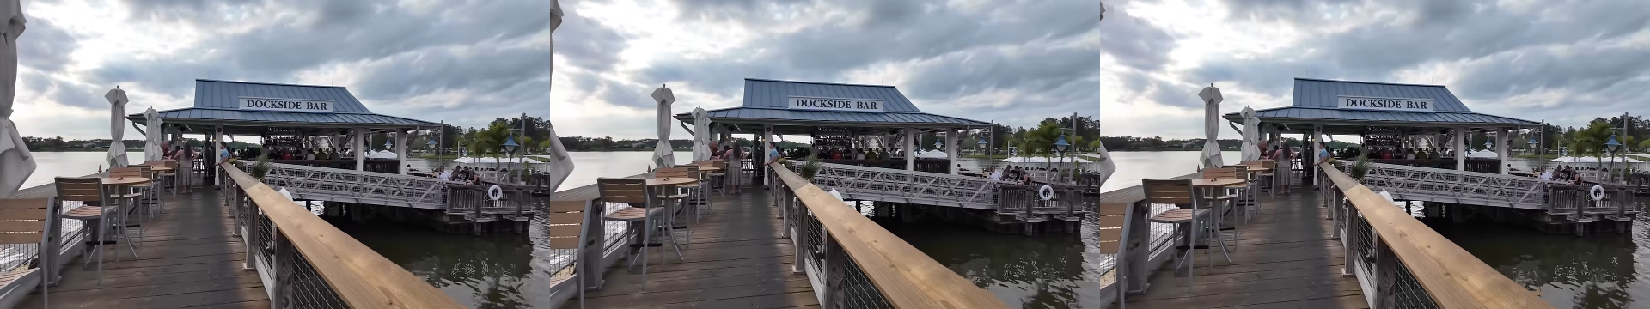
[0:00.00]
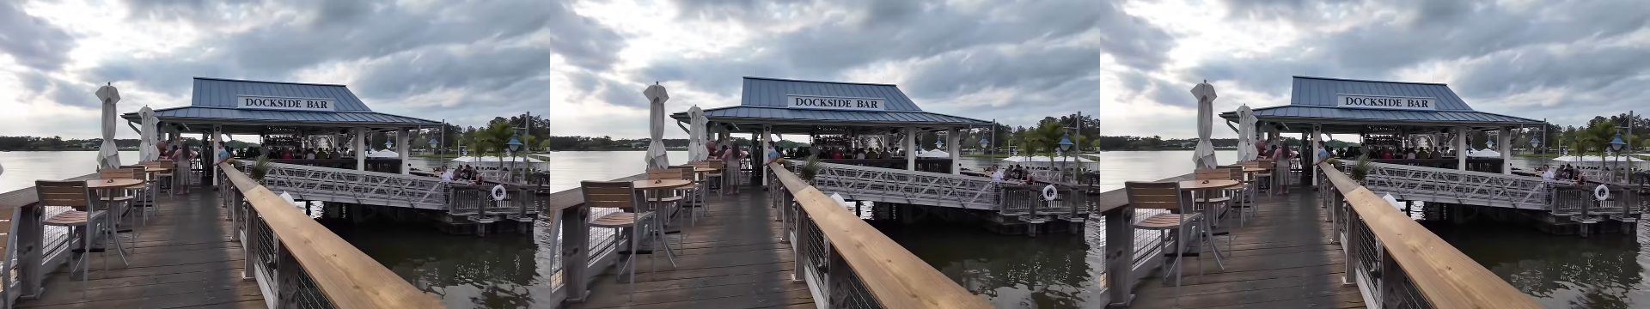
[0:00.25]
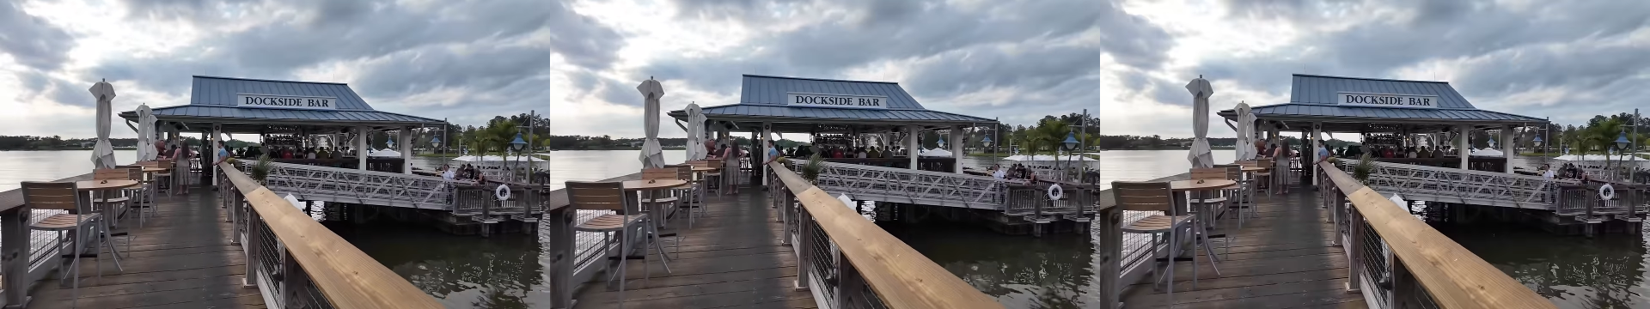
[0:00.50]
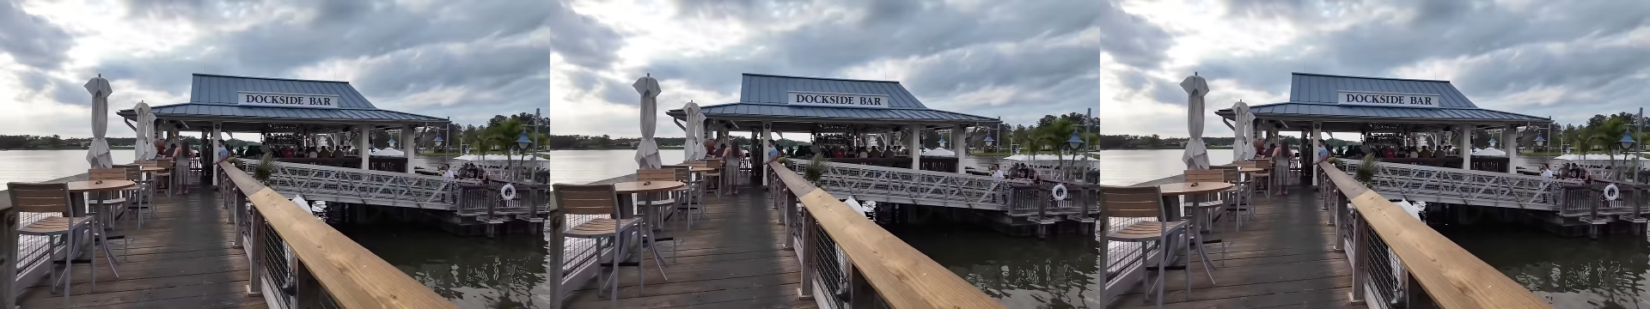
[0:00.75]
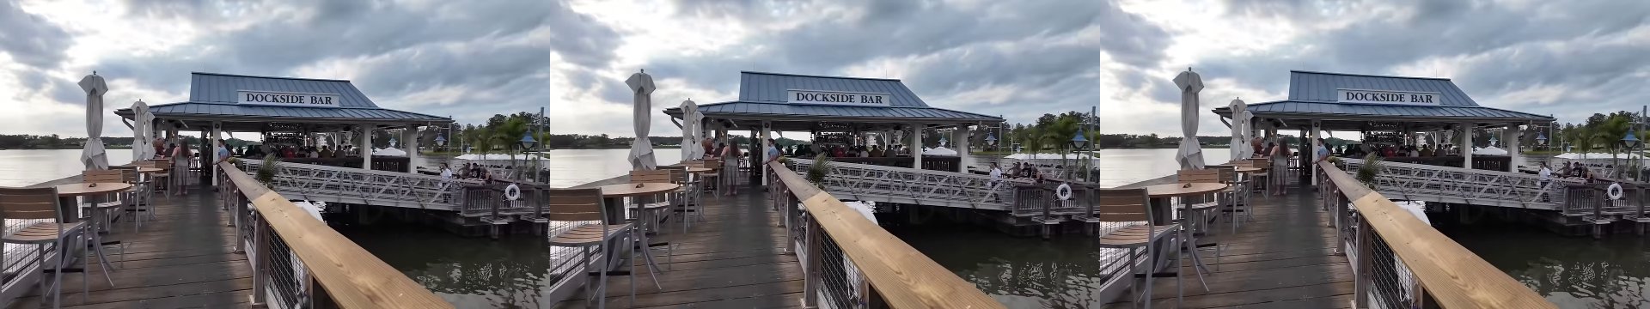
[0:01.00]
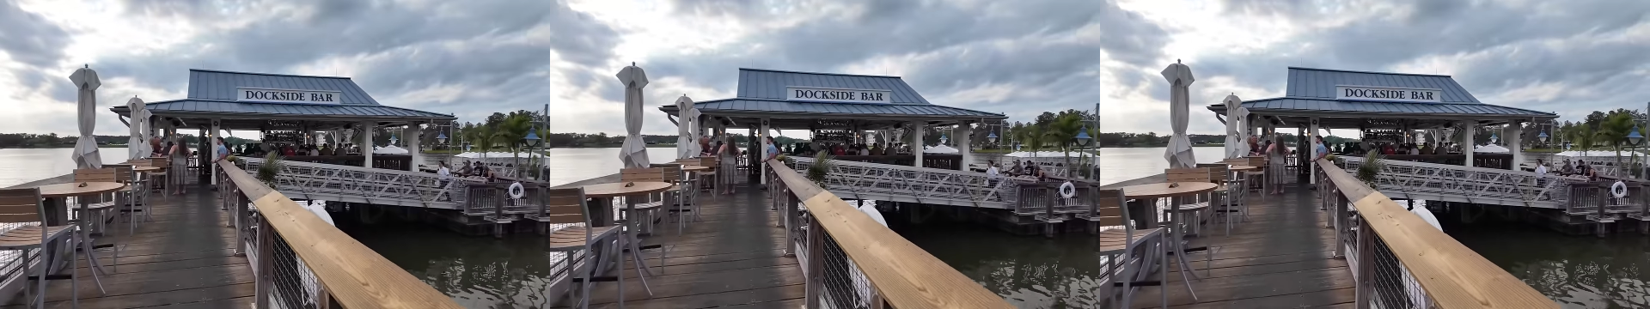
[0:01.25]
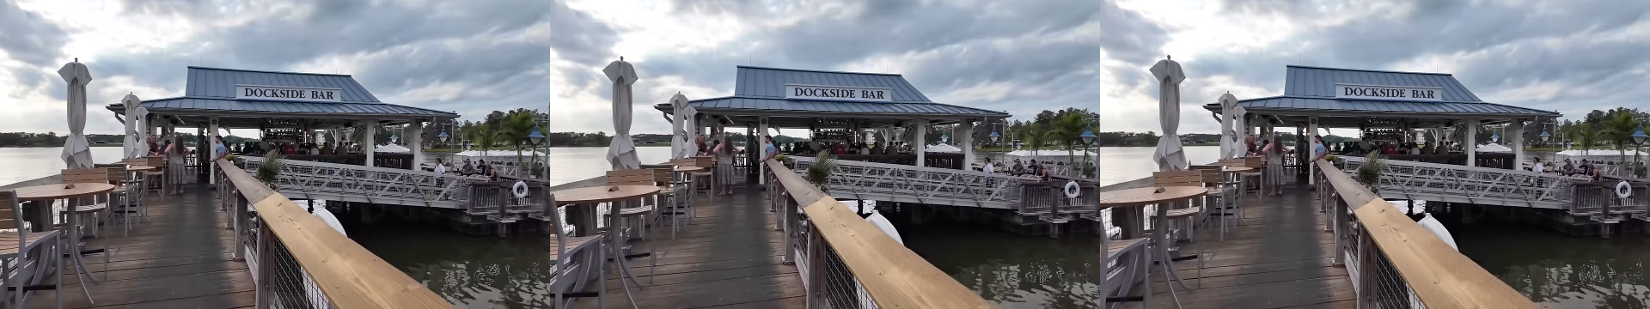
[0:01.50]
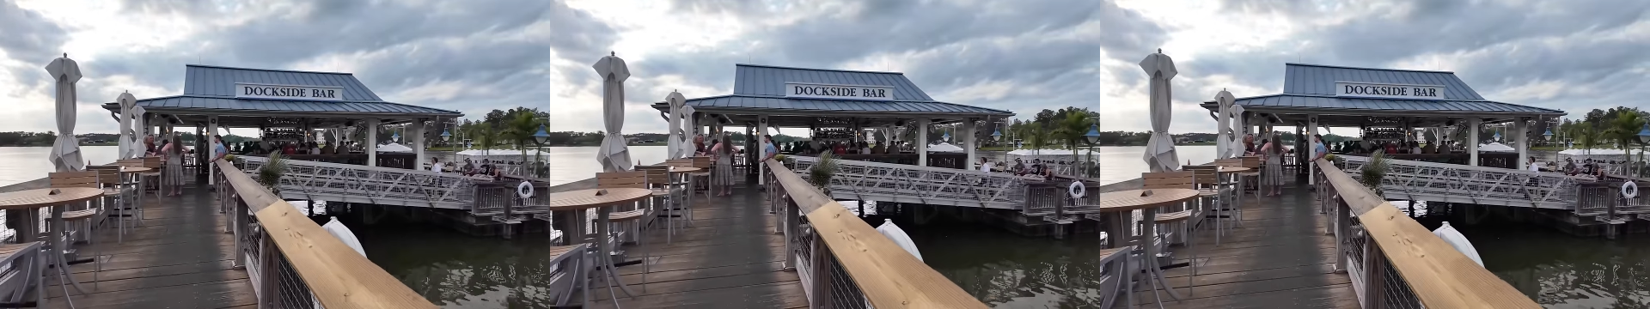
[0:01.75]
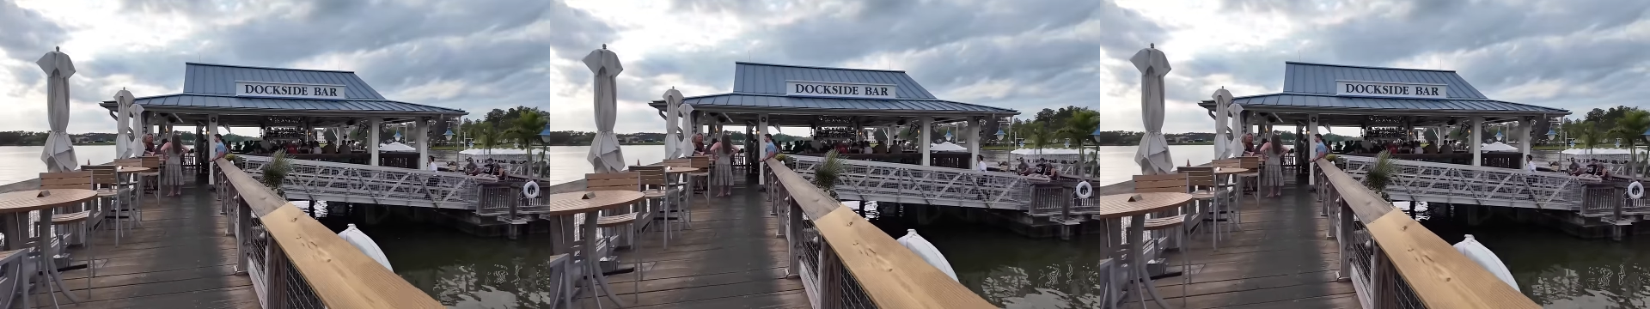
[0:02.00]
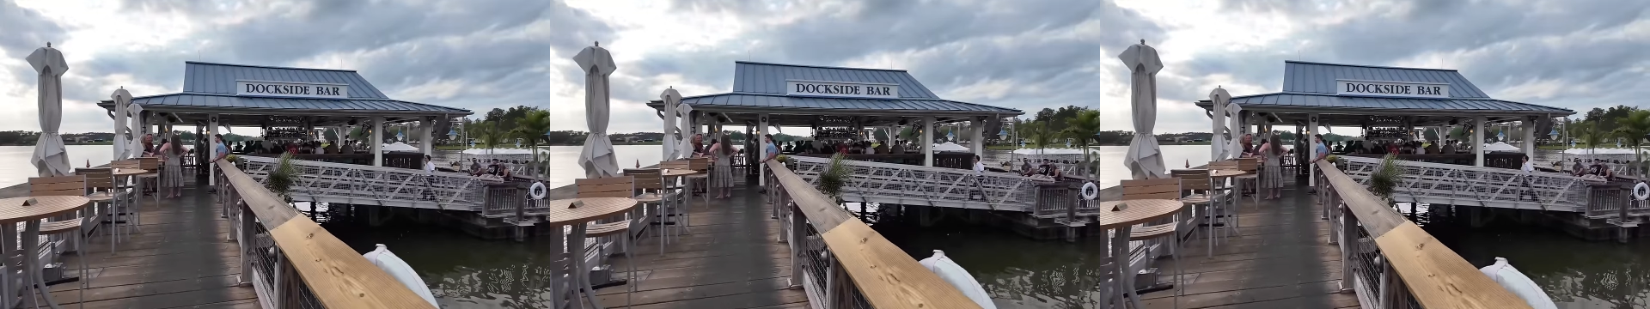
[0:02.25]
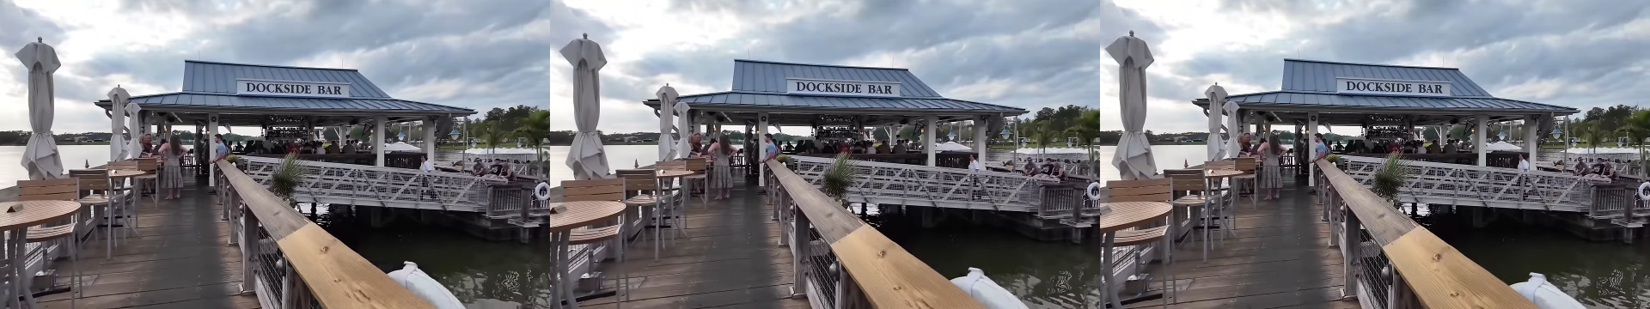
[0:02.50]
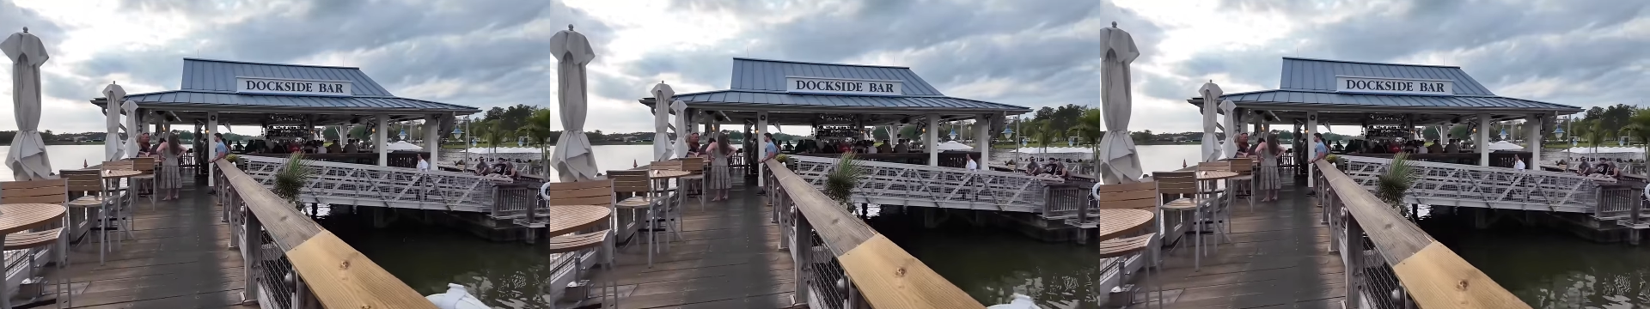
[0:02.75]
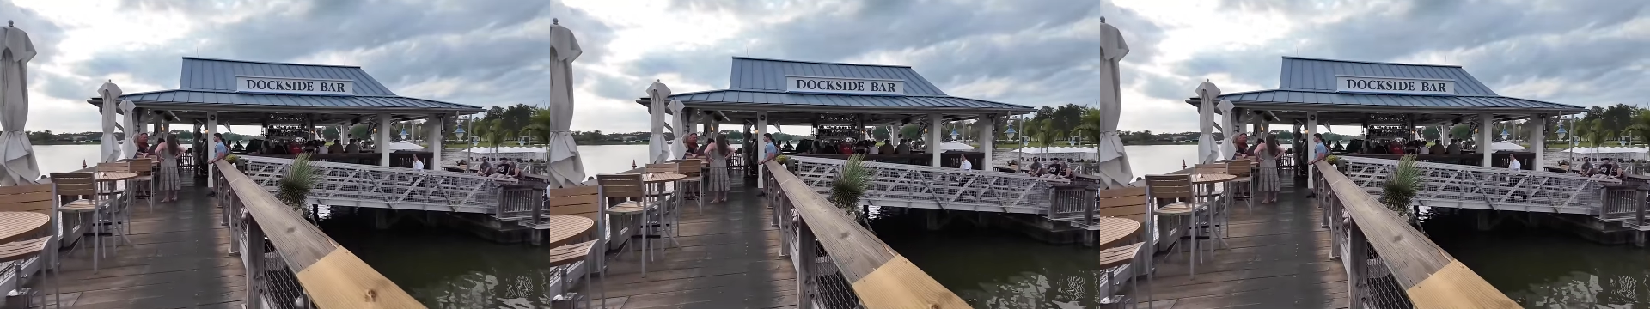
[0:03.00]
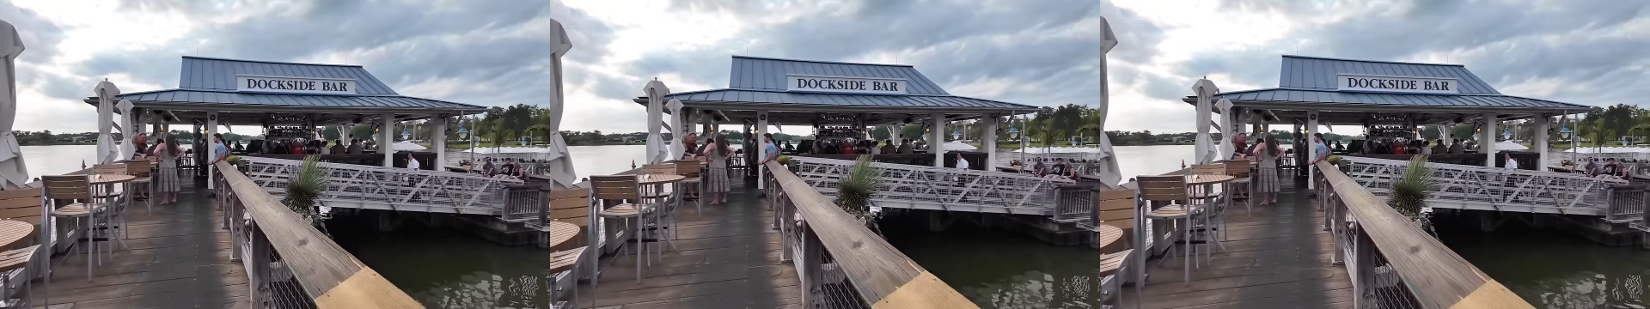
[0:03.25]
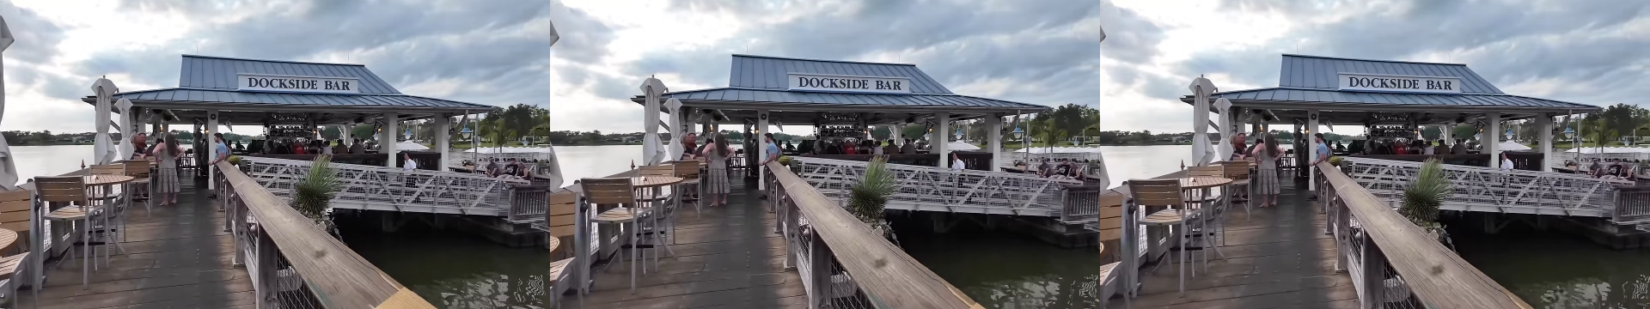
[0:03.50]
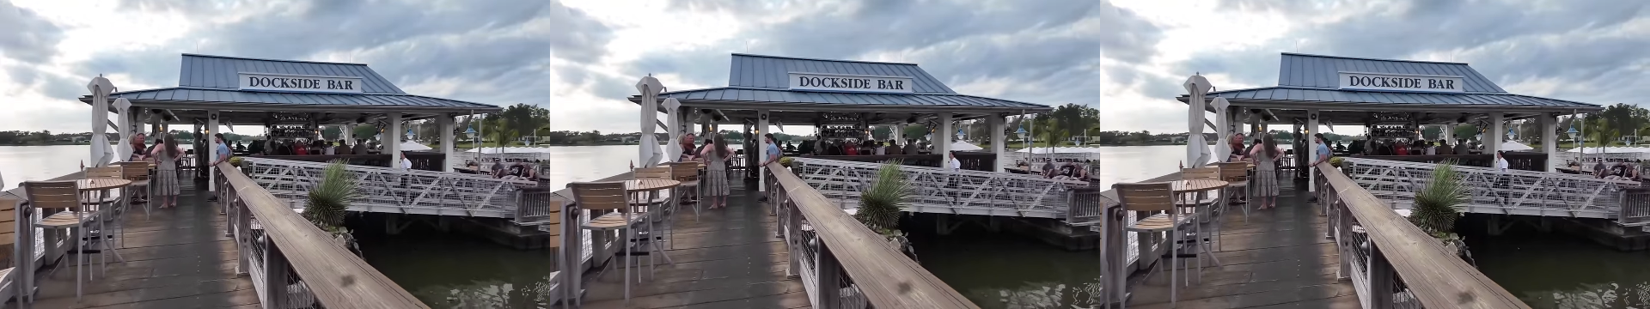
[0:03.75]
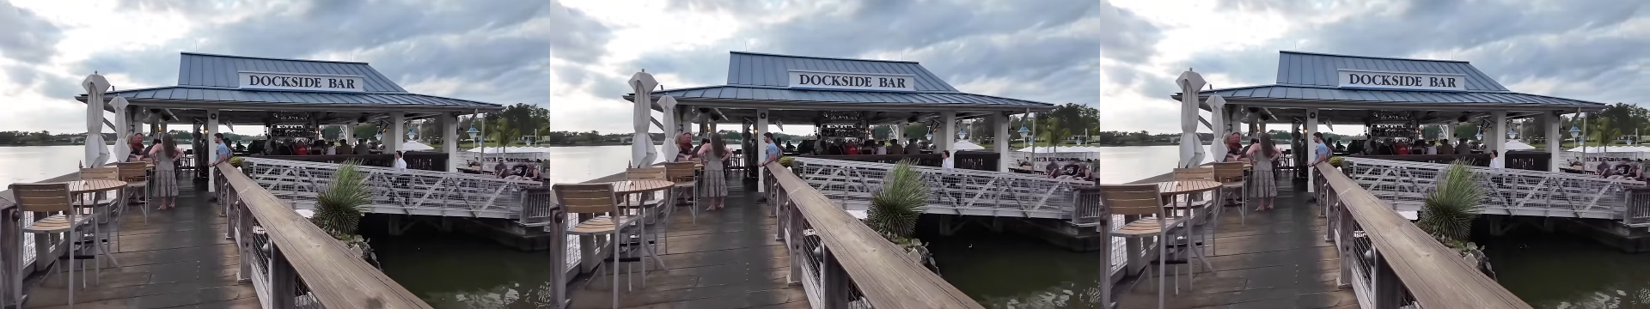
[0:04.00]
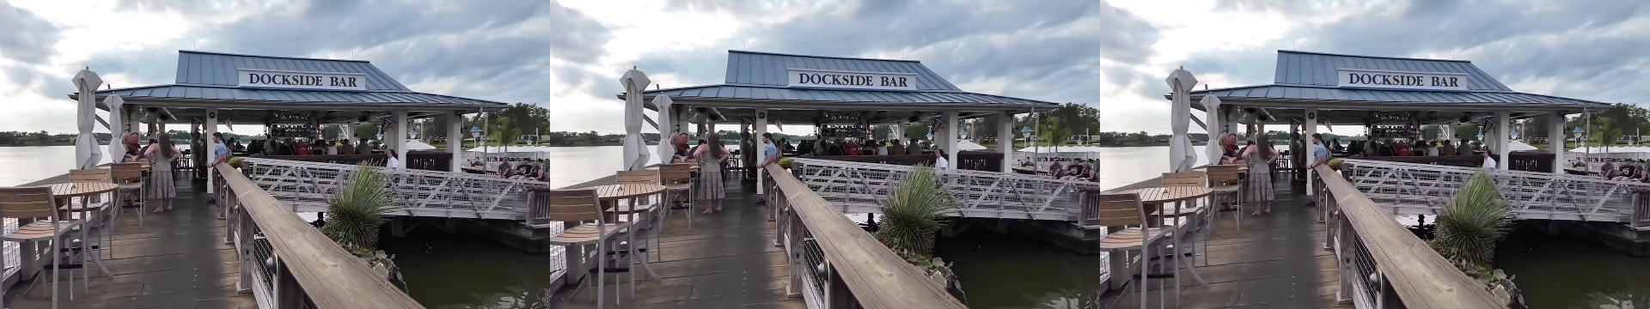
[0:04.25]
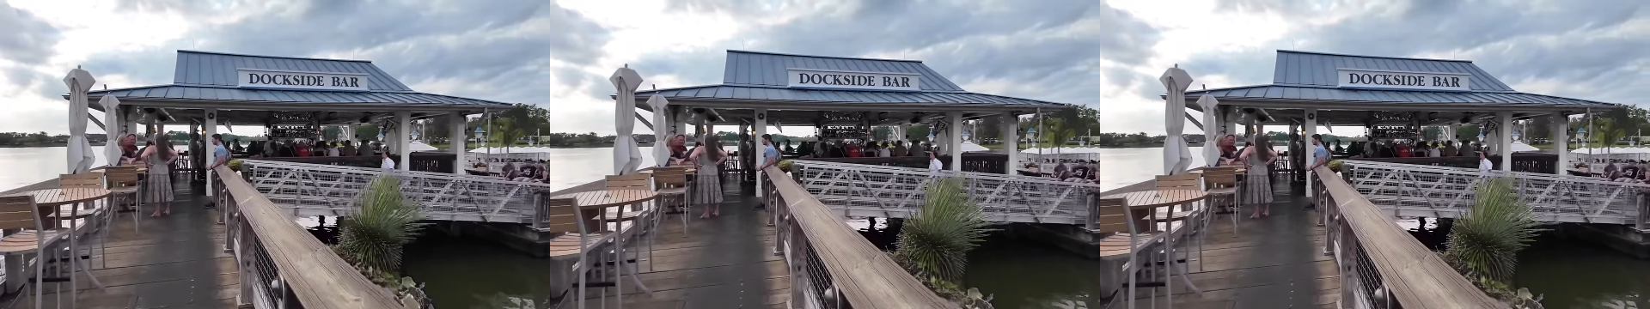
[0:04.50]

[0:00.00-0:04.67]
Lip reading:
No face is visible, so there are no lips to read.